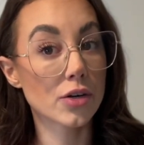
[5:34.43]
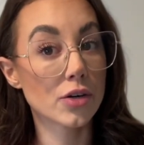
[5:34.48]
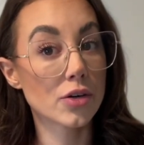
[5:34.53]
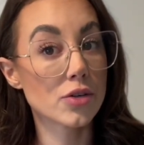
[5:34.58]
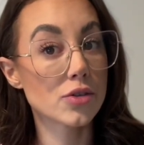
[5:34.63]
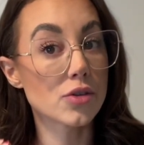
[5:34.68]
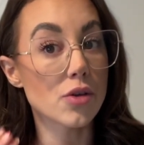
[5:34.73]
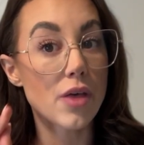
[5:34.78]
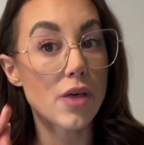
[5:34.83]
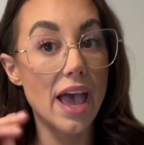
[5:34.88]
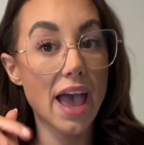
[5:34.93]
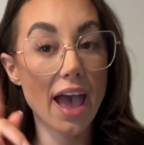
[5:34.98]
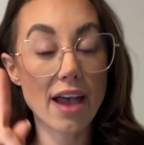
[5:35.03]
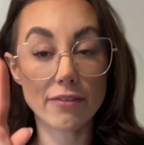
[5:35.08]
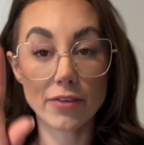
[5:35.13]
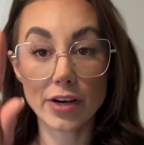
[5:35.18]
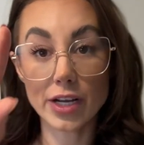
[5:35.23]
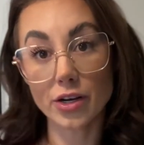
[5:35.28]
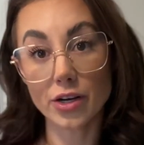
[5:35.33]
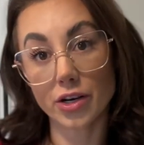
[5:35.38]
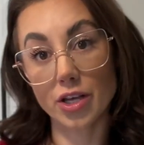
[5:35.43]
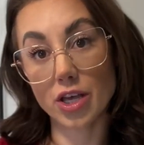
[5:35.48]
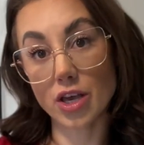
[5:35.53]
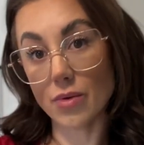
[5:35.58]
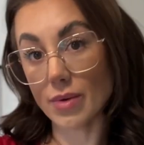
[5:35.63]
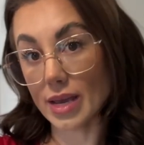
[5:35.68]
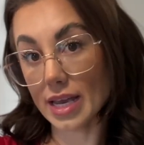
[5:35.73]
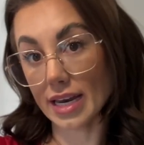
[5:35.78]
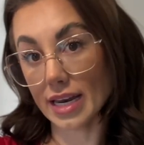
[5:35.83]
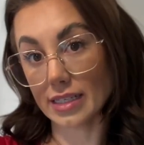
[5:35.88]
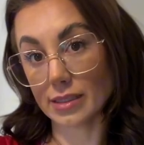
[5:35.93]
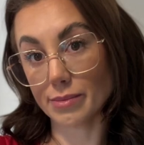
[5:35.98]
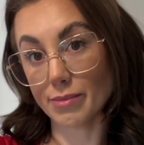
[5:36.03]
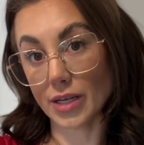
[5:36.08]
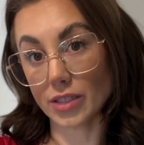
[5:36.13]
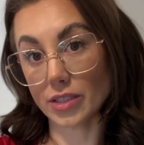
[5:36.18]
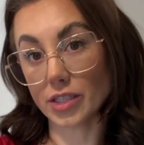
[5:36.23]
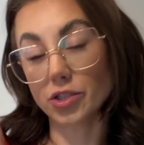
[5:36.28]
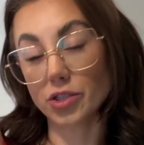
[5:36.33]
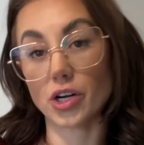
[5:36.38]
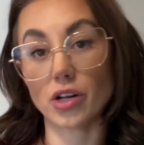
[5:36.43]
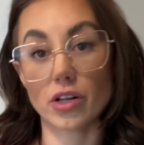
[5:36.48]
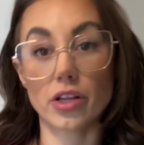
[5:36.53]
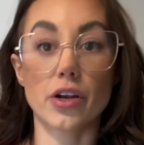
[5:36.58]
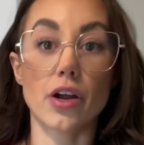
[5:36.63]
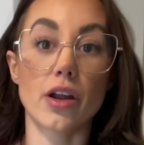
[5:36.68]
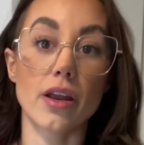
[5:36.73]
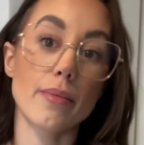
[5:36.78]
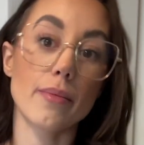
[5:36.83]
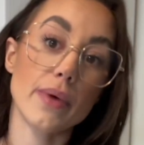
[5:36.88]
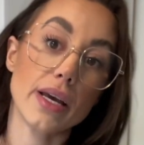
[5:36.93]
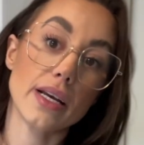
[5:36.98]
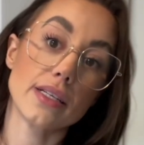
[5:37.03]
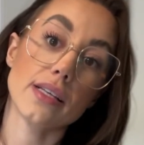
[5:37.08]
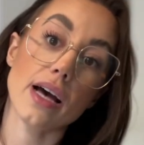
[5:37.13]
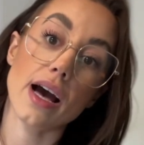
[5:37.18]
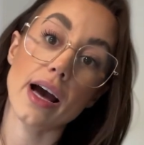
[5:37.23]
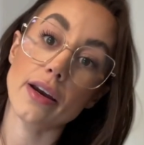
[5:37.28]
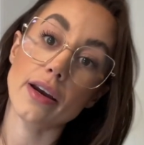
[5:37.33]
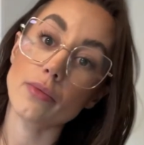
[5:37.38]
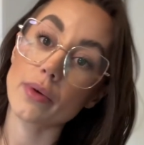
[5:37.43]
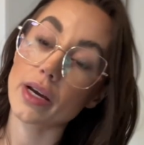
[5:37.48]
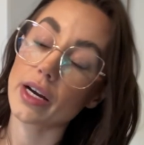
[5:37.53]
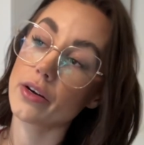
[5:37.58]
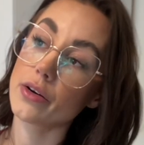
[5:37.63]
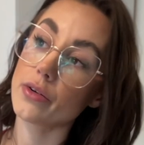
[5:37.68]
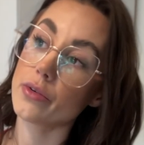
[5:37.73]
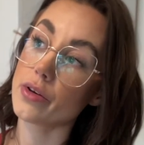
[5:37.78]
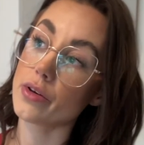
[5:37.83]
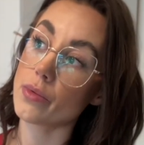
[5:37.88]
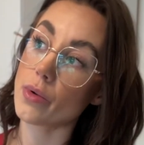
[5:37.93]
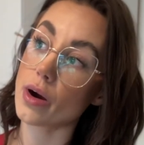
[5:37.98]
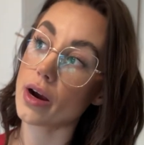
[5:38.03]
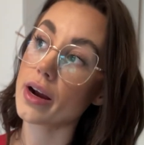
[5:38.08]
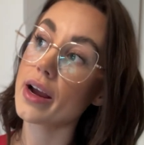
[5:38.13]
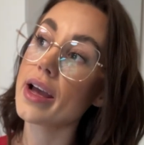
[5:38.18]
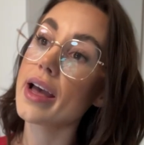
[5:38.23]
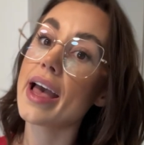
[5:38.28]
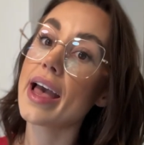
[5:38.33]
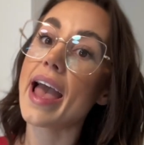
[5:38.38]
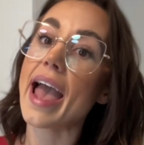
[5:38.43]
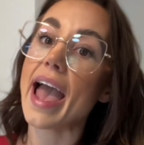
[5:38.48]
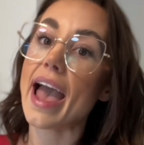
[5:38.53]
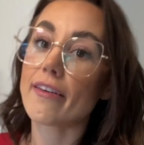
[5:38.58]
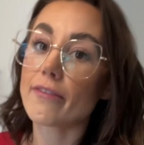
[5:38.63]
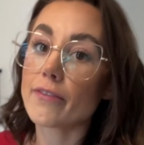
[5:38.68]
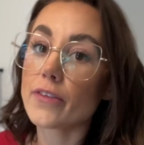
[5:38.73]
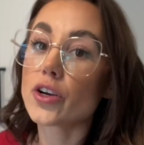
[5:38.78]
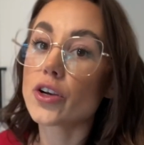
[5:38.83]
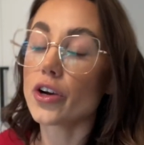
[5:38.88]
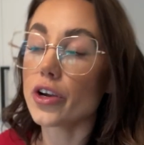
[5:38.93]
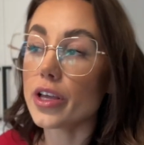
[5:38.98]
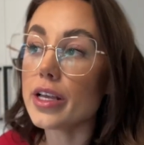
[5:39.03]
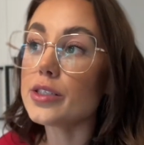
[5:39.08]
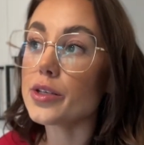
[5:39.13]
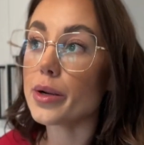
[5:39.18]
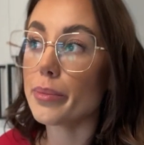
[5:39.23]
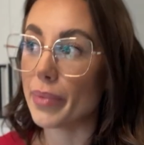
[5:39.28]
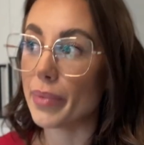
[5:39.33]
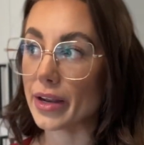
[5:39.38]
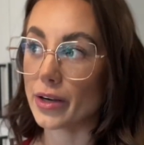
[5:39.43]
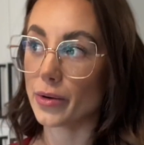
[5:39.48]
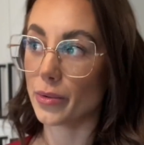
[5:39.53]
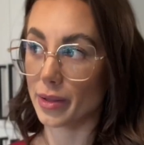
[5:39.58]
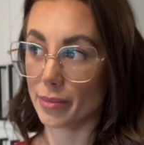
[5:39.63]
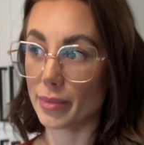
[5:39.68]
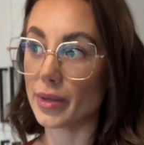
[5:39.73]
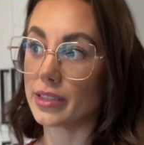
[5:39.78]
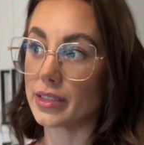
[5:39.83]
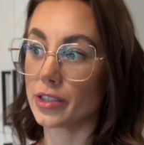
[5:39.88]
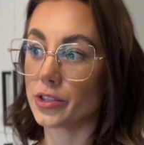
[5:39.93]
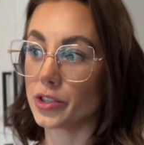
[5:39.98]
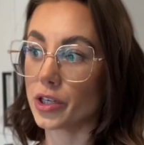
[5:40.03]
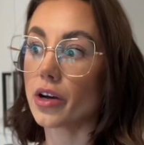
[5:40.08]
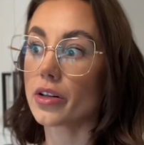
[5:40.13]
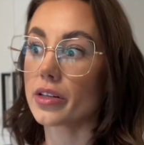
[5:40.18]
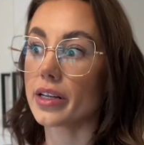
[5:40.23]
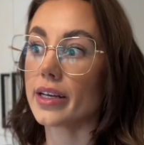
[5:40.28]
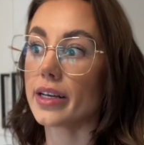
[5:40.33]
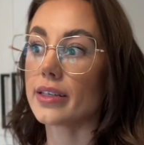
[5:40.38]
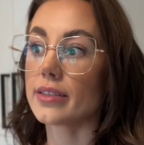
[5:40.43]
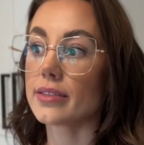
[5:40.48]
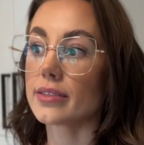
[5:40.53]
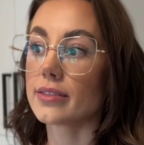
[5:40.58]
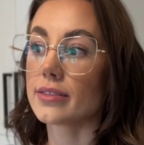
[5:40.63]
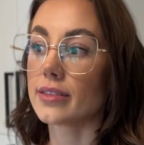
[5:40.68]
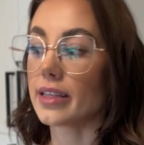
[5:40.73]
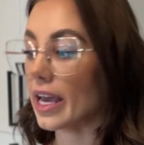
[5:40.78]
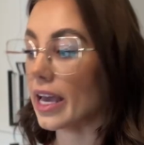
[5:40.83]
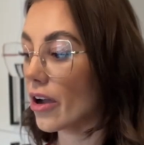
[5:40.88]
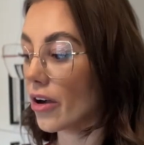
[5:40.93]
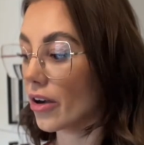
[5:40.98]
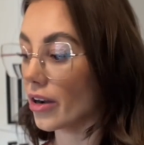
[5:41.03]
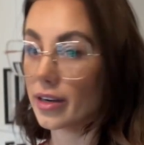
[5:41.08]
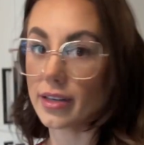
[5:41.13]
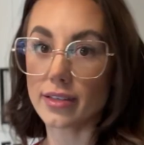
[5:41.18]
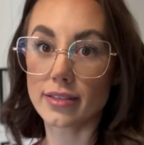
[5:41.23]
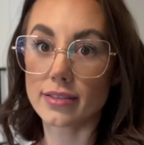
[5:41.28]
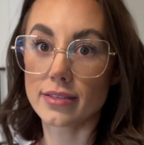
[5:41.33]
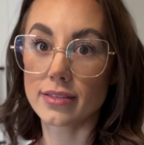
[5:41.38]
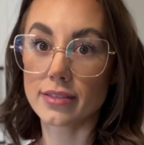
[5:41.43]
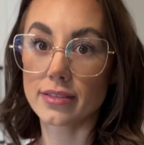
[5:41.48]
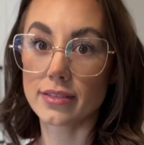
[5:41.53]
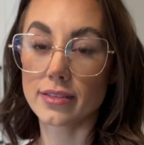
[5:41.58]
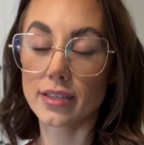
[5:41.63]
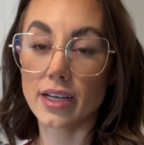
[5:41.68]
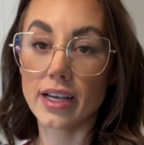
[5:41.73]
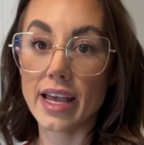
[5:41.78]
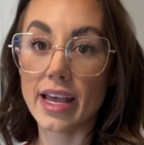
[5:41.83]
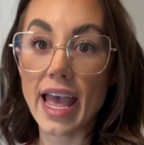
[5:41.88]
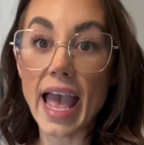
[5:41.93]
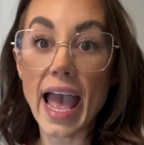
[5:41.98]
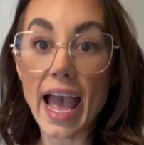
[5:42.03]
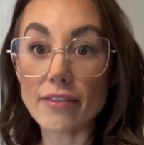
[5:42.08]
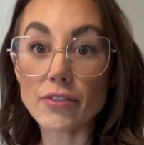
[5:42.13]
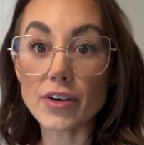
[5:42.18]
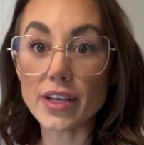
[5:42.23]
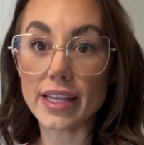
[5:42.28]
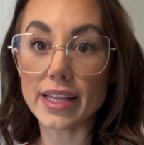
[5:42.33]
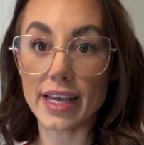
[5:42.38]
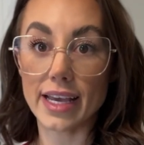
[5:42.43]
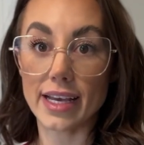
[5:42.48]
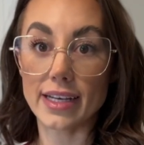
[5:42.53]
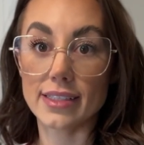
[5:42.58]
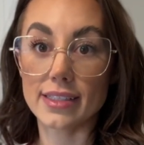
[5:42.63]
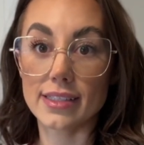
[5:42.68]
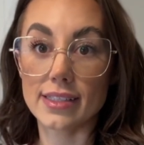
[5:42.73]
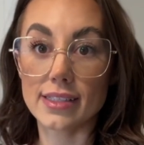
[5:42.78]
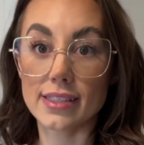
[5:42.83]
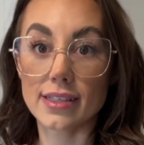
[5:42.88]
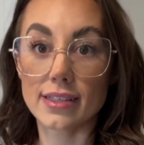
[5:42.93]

so that every cookie you eat has melted chocolate on it, because I don't care who you are, cookies are better with melted chocolate. They are. Everything is.